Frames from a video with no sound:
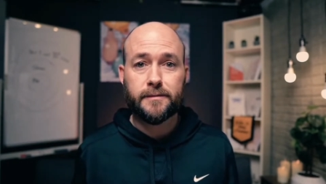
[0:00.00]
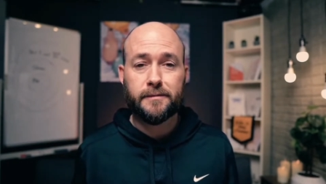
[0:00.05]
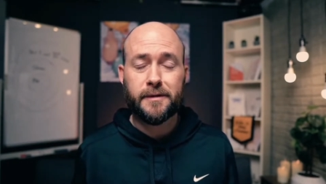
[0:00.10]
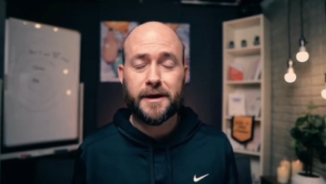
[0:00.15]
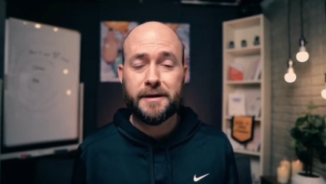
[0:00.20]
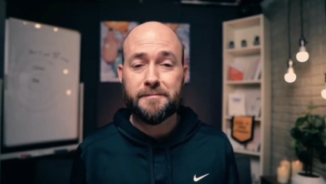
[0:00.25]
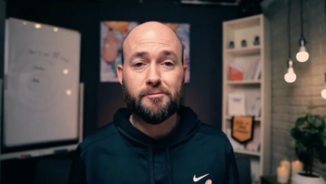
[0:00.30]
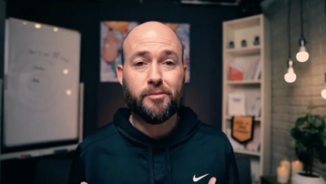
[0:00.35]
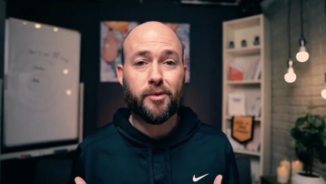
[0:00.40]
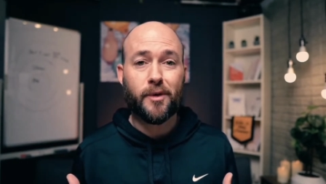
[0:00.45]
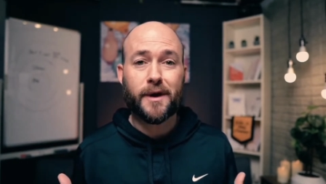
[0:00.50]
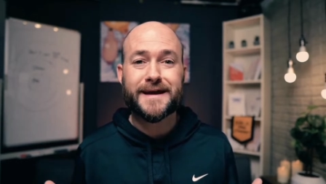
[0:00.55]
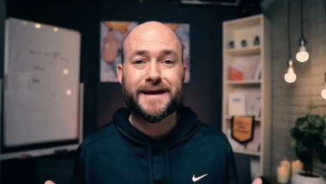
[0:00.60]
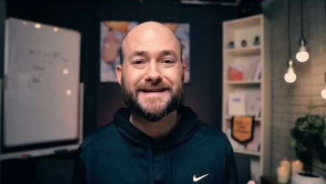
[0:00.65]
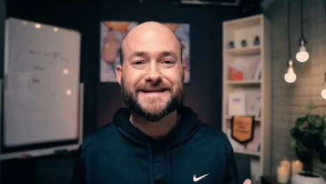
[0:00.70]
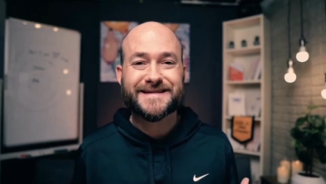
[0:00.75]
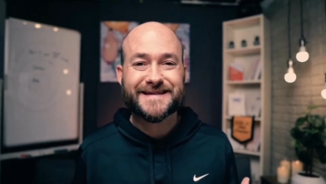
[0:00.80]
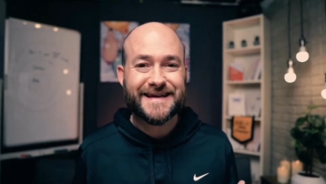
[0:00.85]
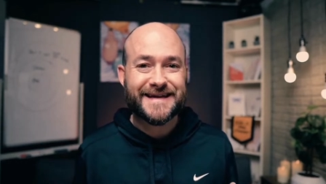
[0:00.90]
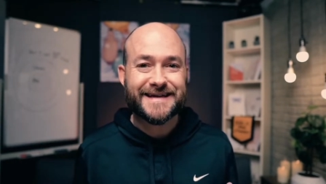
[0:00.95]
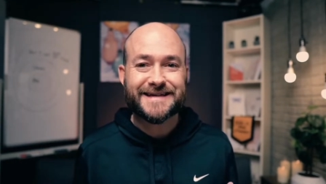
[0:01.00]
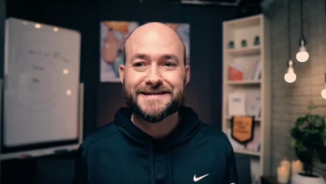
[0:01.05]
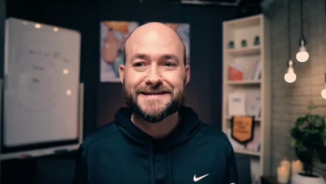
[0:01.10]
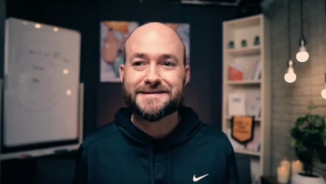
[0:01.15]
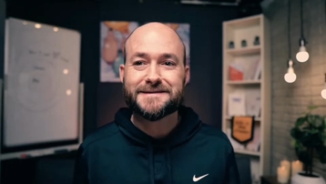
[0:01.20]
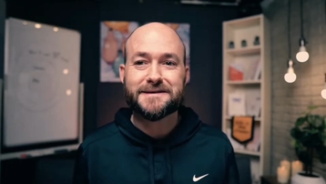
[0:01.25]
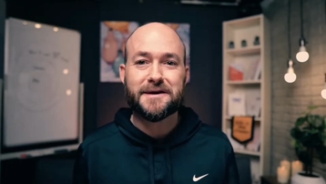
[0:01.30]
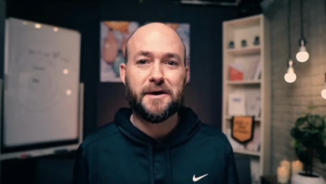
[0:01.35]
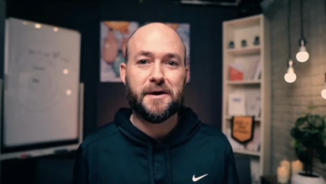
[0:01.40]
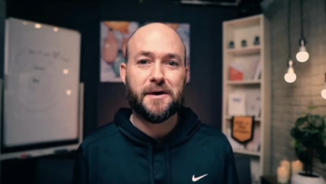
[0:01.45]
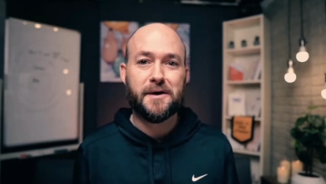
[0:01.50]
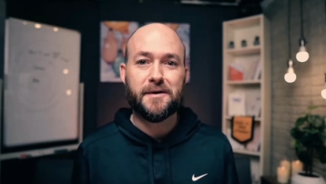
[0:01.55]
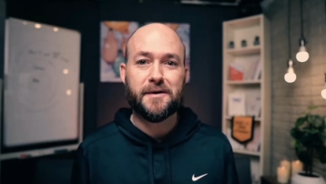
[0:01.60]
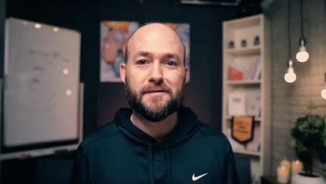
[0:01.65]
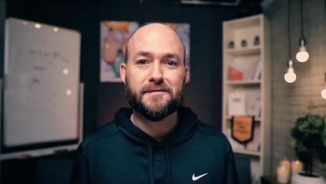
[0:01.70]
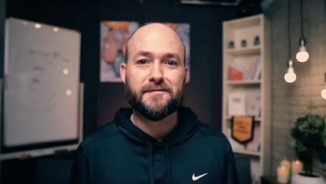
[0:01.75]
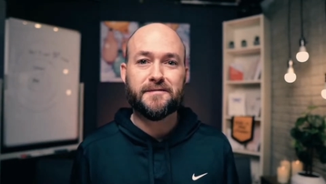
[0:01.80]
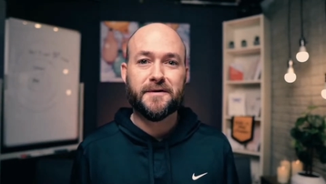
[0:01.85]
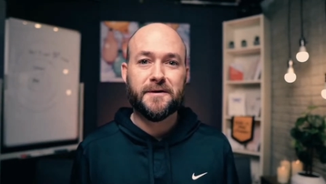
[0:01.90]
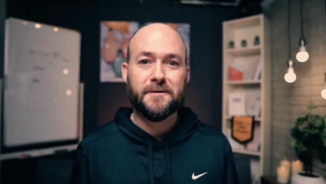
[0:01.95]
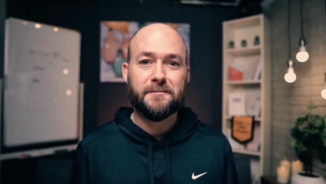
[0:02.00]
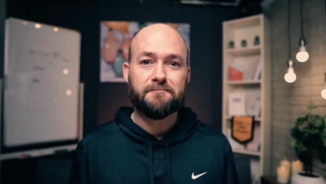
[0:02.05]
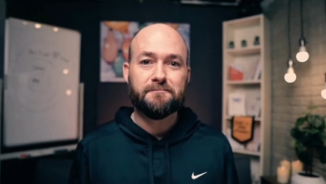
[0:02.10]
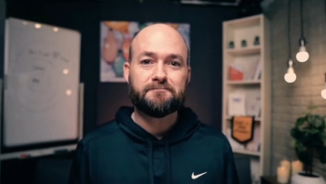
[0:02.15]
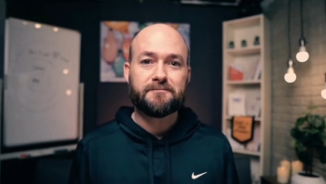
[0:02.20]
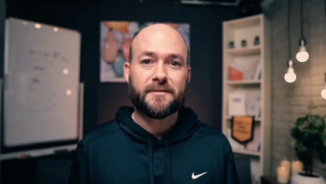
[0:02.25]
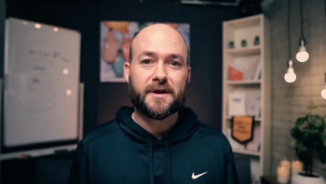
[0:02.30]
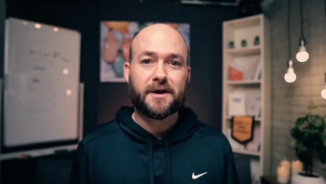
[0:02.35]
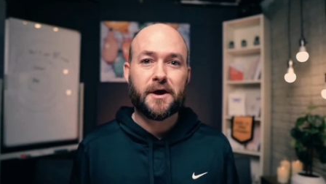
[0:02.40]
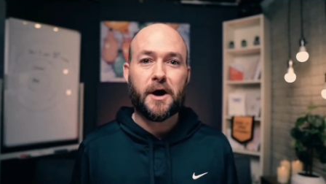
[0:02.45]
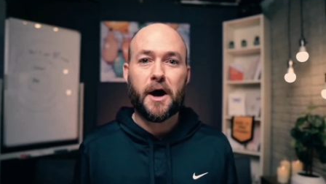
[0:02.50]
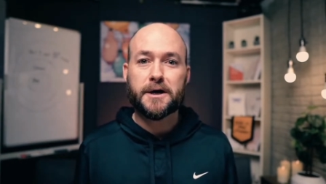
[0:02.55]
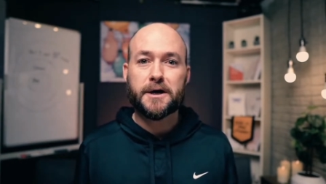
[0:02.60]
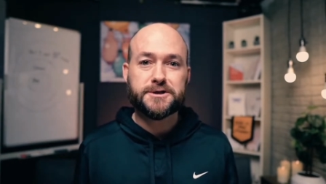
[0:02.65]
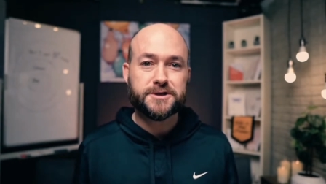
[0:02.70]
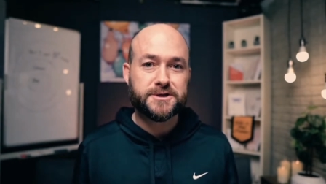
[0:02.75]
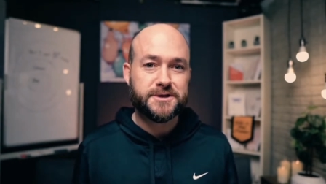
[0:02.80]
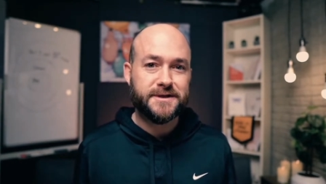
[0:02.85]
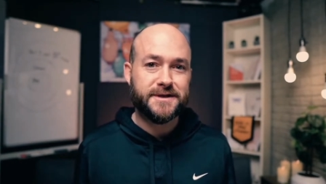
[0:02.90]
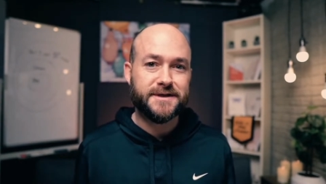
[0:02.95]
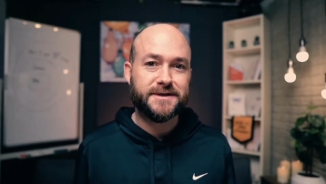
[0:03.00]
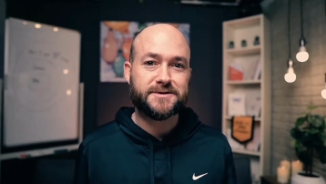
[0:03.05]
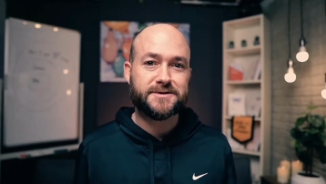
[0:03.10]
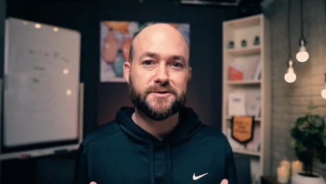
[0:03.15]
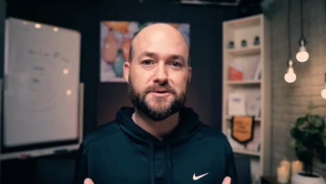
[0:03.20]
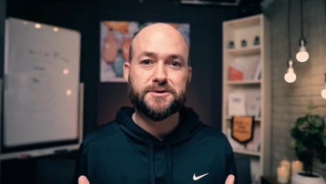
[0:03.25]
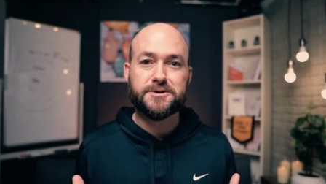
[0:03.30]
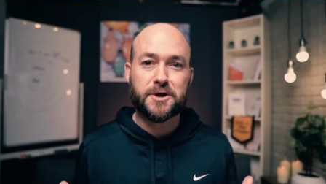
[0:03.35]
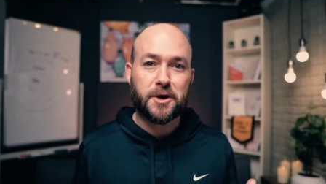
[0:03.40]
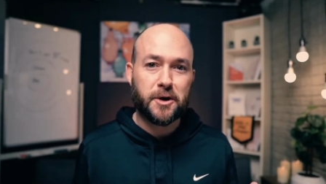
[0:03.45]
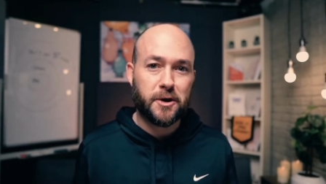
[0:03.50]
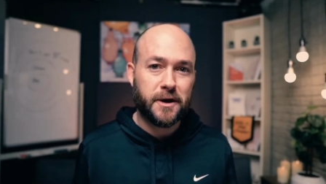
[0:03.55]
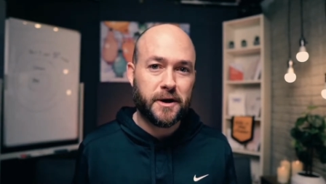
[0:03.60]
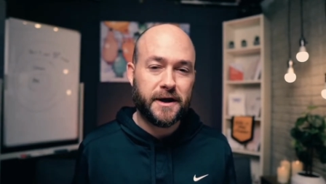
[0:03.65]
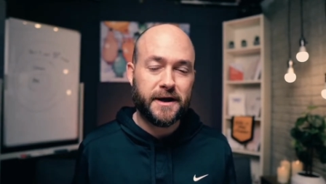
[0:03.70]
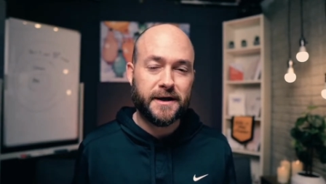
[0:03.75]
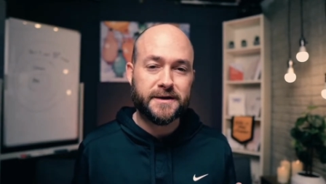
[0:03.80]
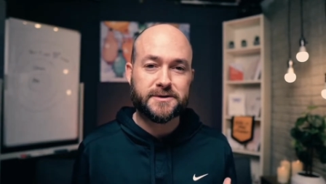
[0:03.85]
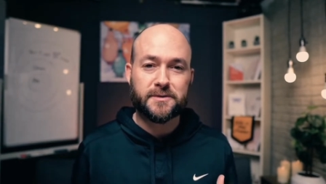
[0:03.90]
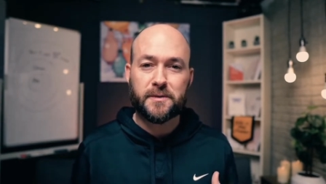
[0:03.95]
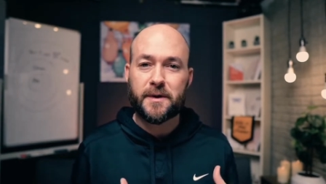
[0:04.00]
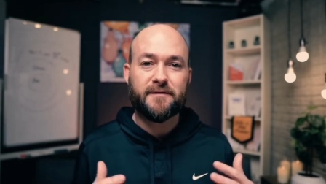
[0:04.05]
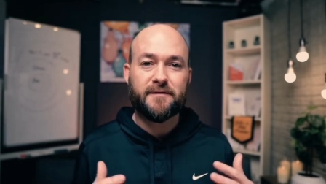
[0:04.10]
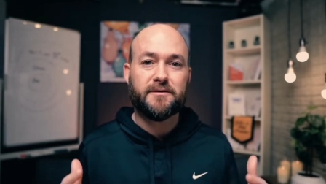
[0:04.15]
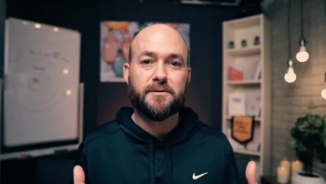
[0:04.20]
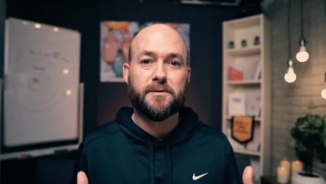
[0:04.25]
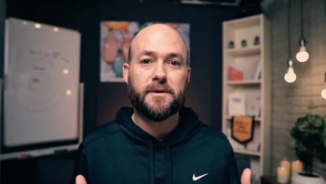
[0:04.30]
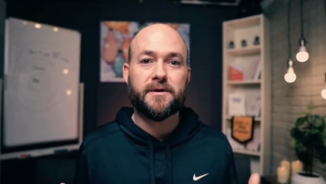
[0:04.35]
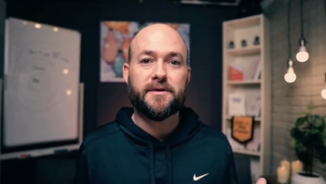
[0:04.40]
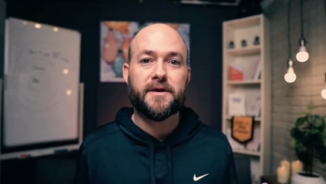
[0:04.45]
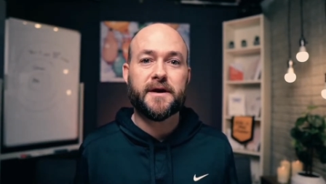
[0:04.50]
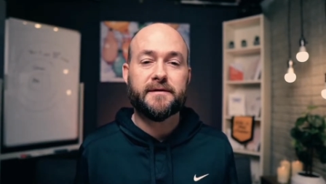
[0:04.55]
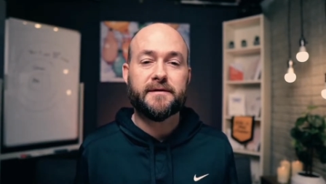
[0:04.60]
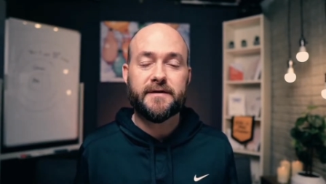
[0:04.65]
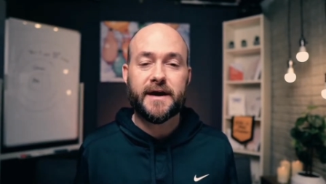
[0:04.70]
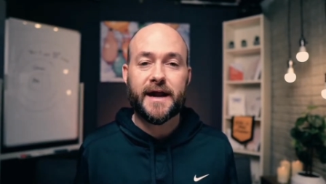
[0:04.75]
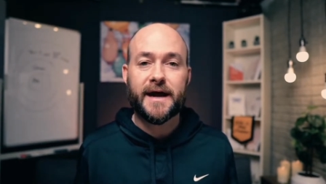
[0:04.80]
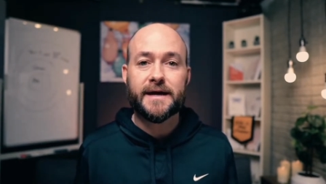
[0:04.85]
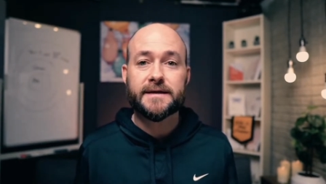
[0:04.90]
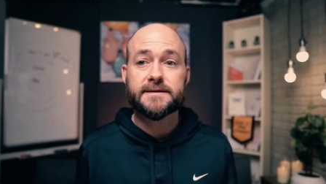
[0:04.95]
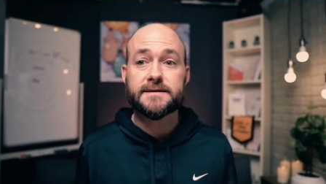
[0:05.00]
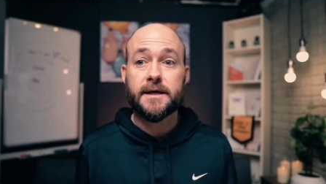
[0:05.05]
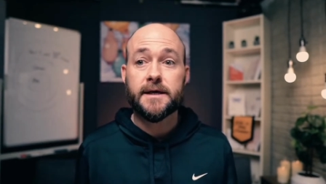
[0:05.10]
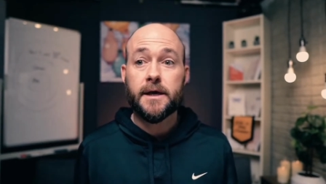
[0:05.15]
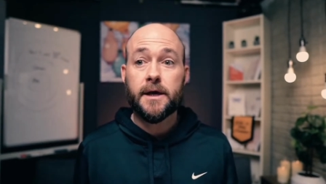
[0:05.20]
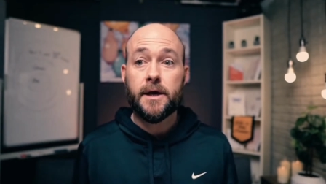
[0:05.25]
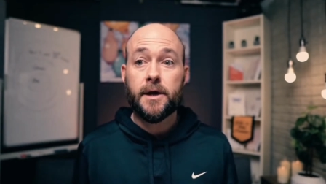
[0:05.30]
embracings of consciousness or journeys or whatever you want to think of it as,